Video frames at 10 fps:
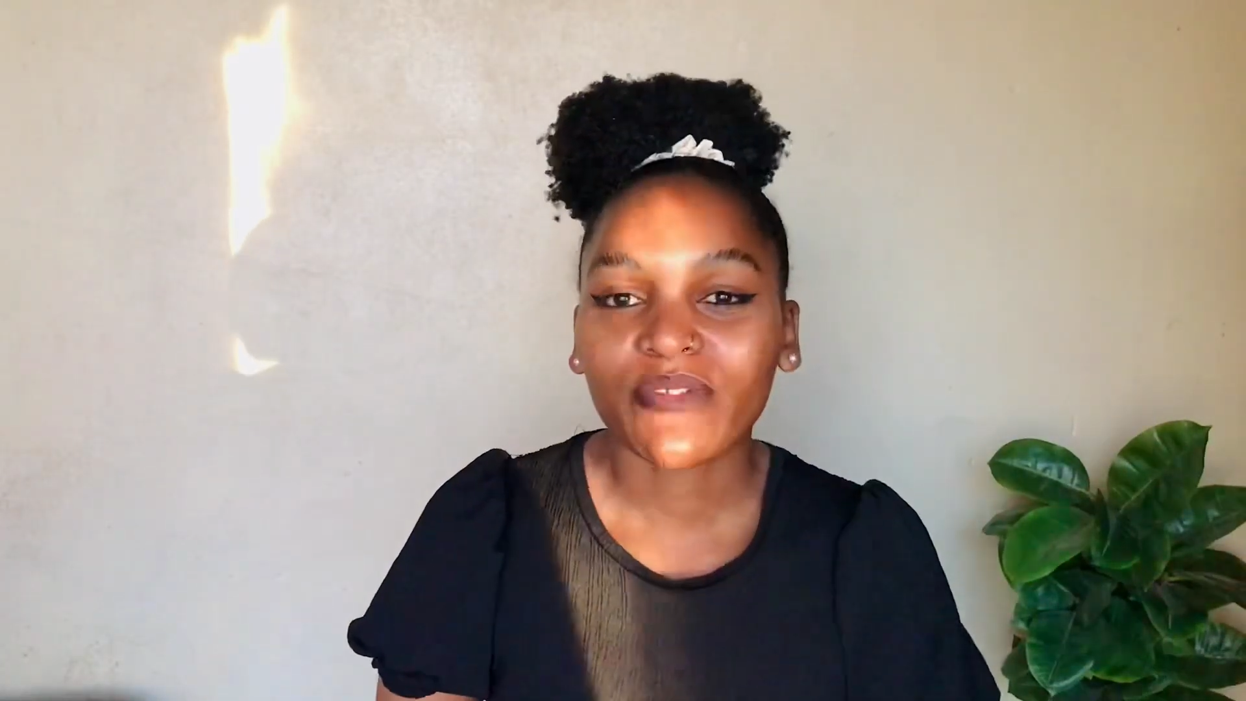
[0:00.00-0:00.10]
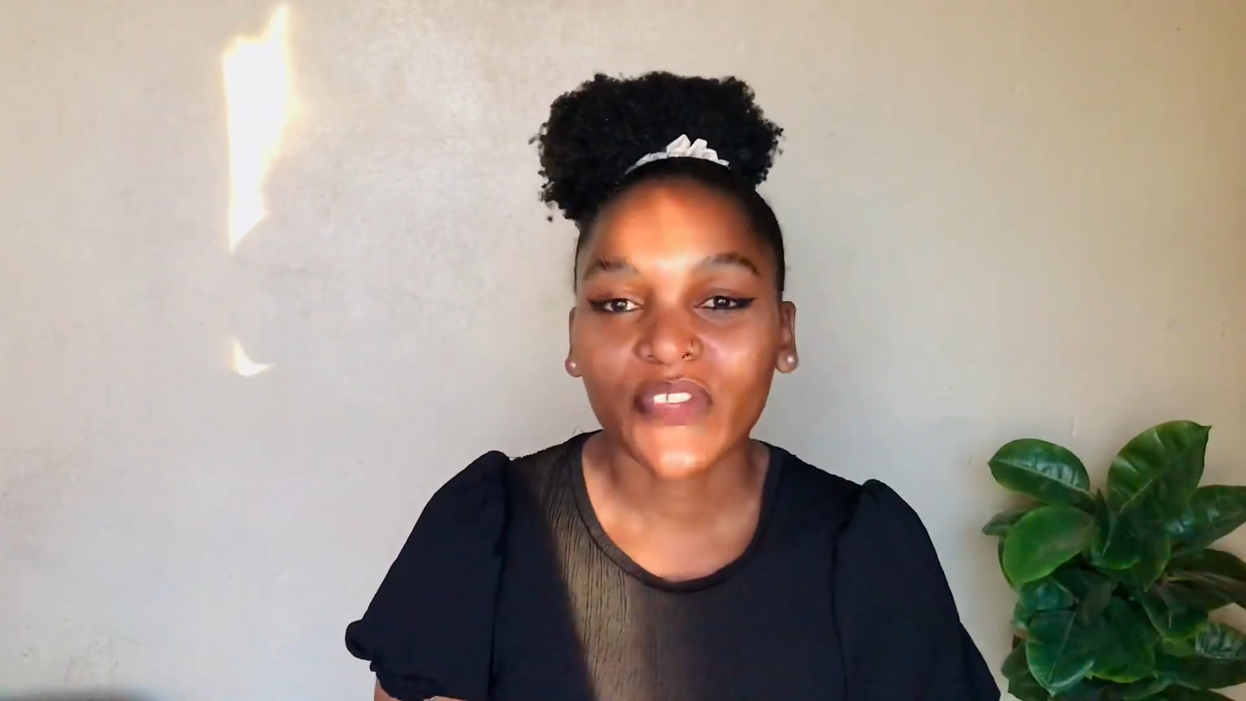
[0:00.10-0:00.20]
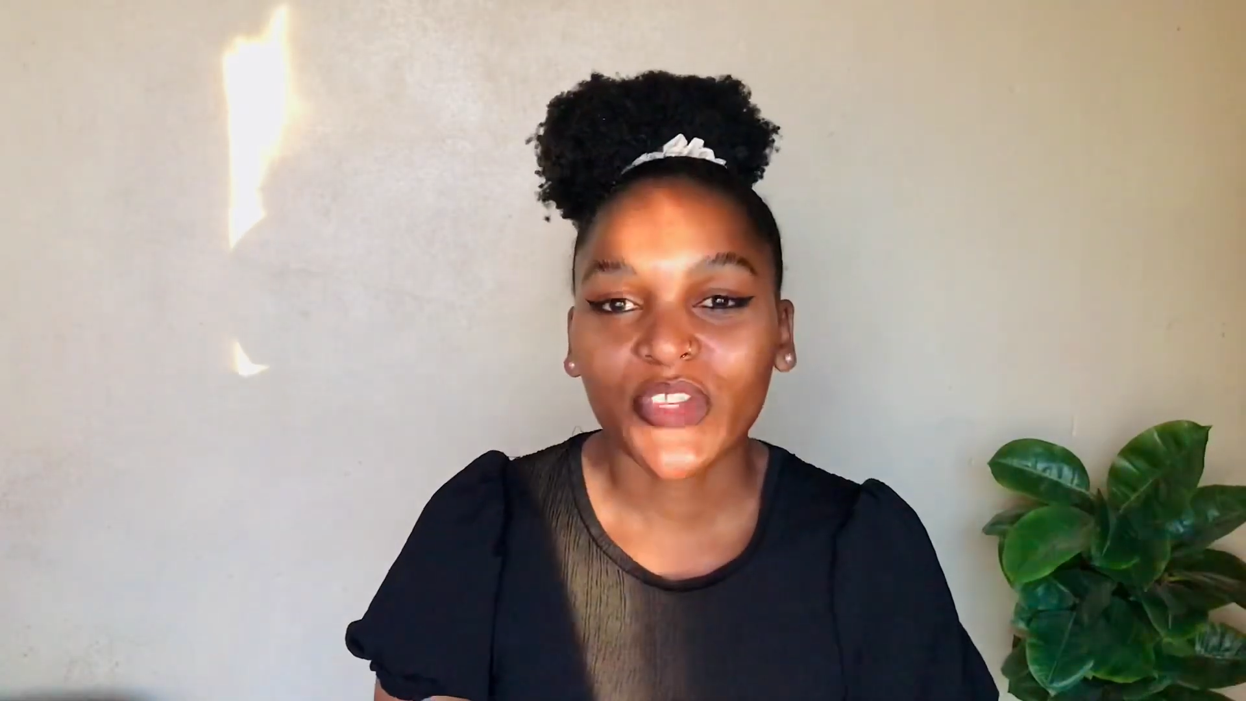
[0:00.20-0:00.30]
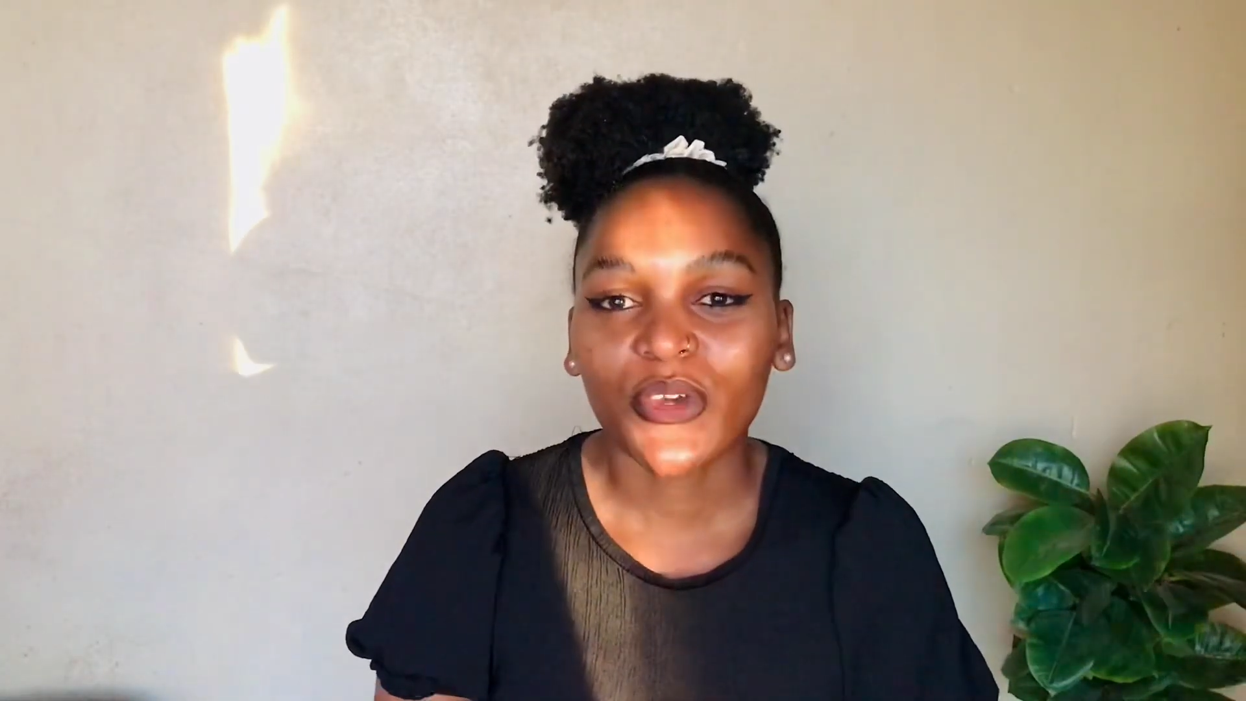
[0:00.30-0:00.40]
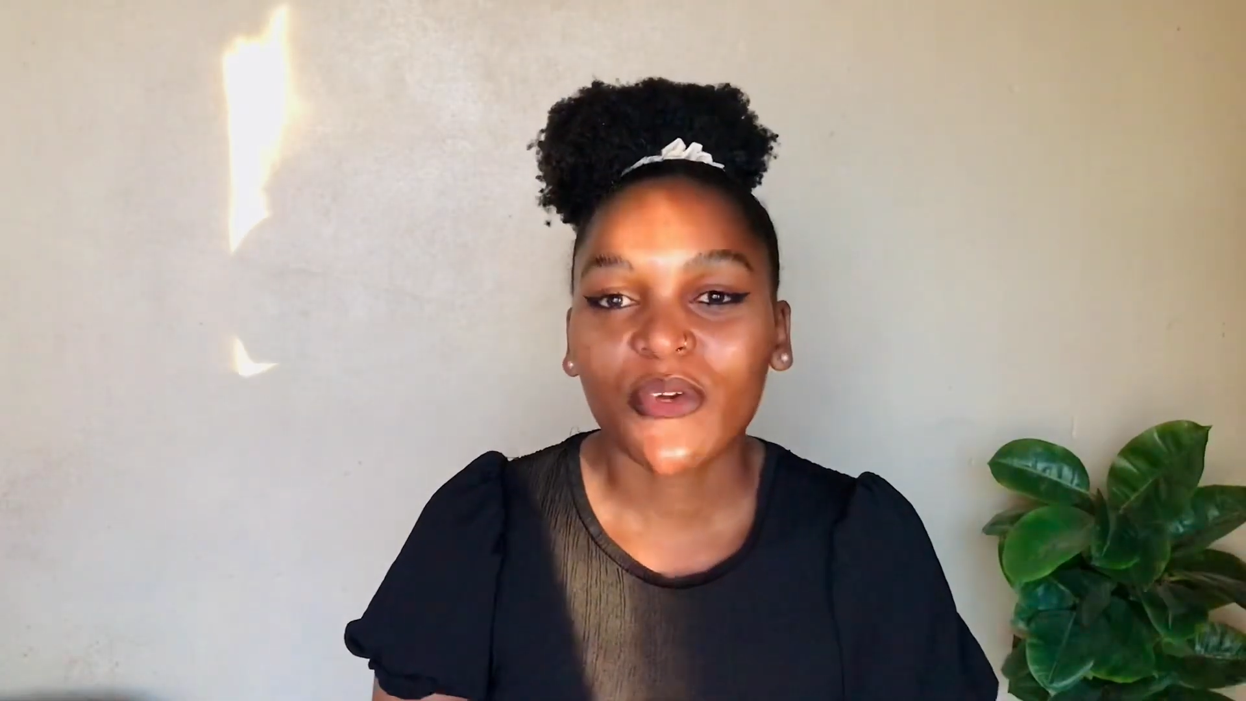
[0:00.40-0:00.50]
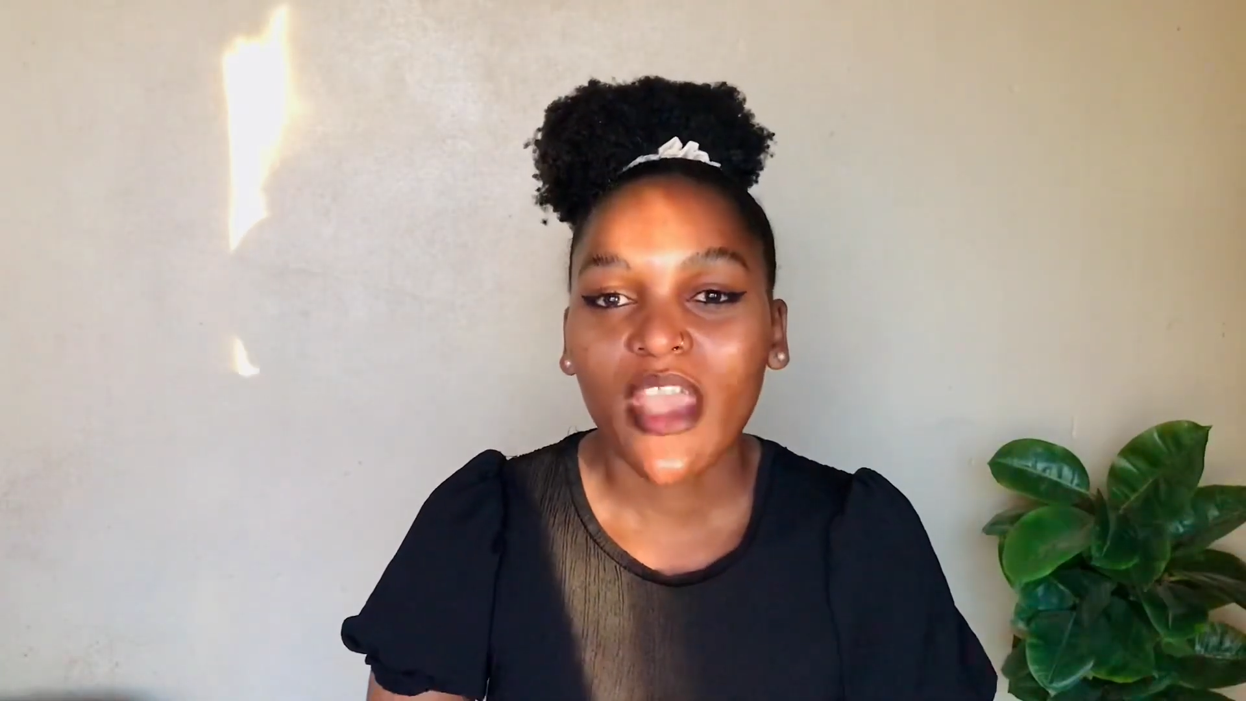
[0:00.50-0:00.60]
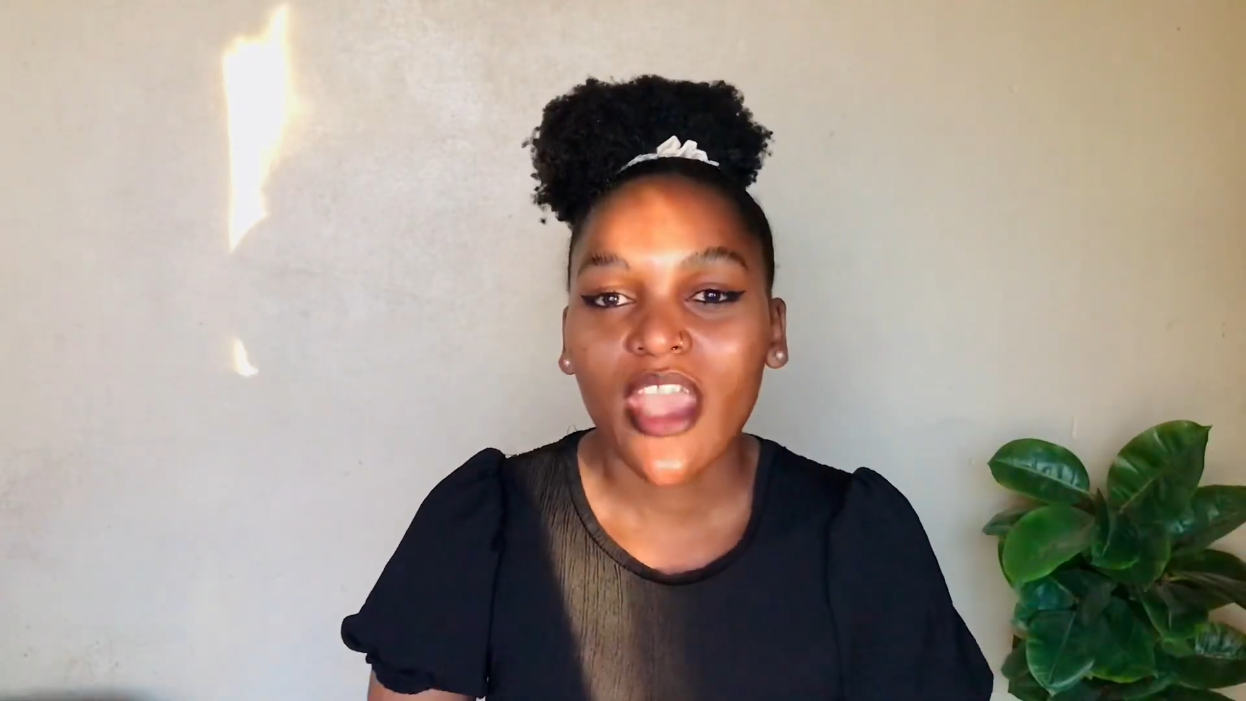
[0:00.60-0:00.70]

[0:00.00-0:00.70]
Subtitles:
video,